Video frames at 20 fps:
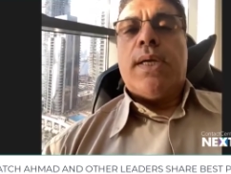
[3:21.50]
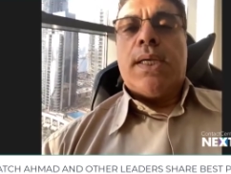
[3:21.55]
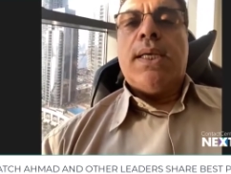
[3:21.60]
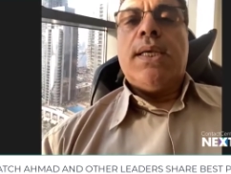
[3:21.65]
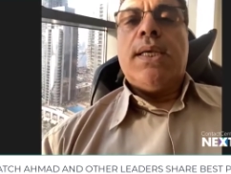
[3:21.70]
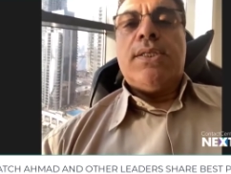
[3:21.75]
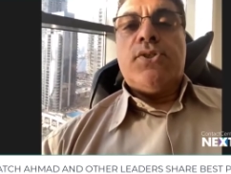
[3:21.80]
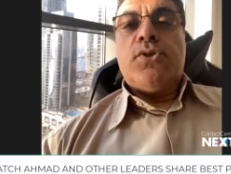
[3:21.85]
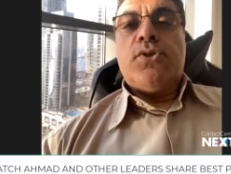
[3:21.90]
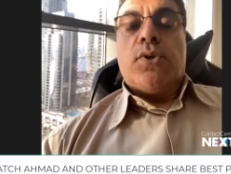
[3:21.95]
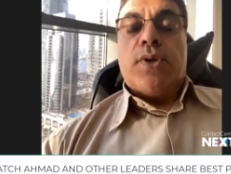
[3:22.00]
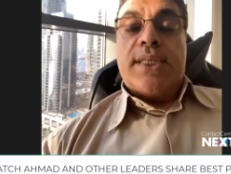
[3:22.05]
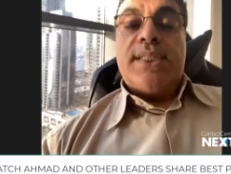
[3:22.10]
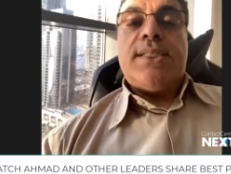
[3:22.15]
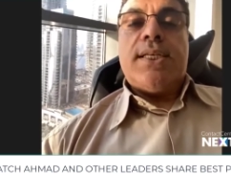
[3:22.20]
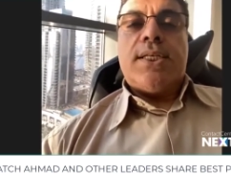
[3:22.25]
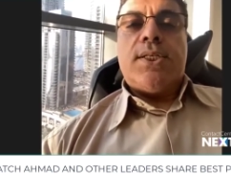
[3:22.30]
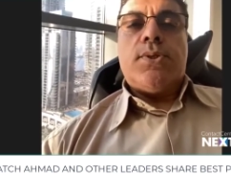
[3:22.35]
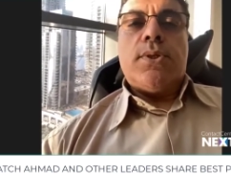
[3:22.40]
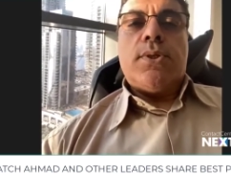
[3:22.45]
So
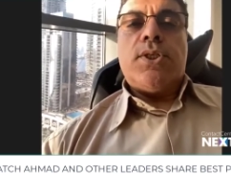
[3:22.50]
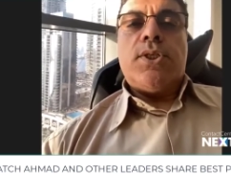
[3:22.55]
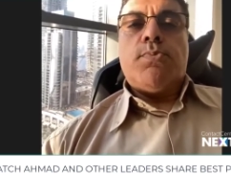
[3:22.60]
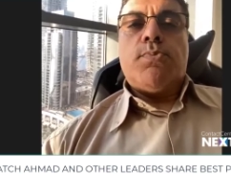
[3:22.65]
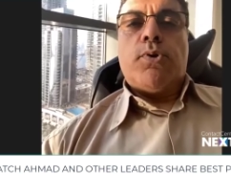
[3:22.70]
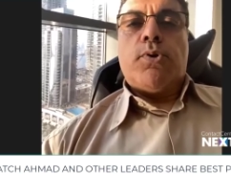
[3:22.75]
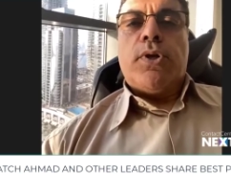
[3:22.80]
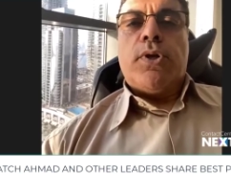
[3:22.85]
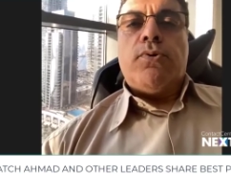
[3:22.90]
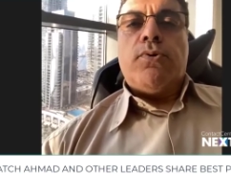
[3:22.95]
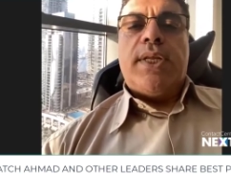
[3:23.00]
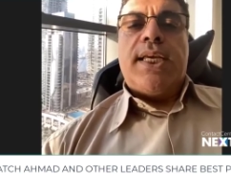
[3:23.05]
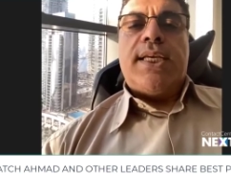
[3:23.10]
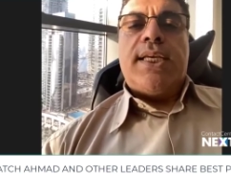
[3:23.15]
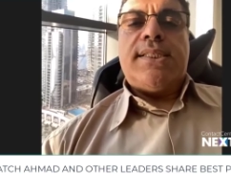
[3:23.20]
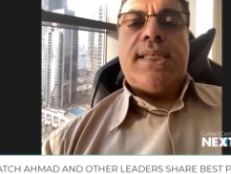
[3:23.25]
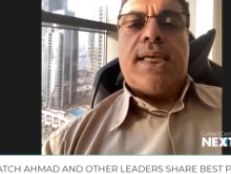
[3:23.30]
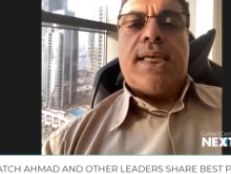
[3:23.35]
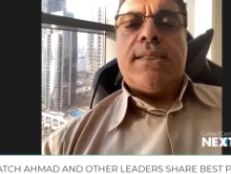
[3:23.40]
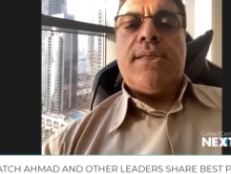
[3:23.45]
it's pretty unique
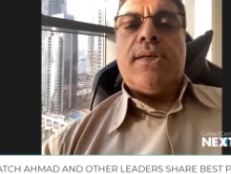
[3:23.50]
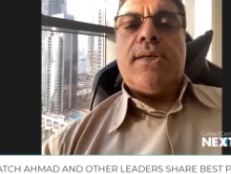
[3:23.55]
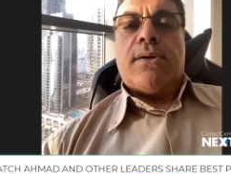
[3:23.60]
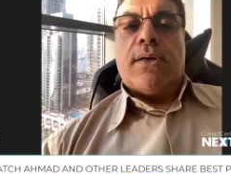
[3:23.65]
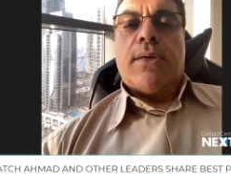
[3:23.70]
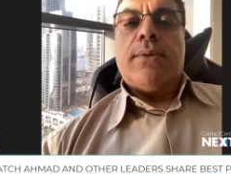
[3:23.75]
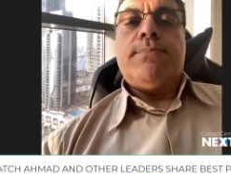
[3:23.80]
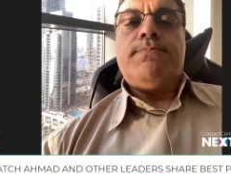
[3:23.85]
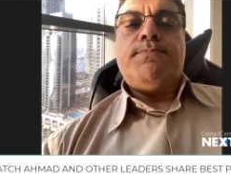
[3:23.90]
center.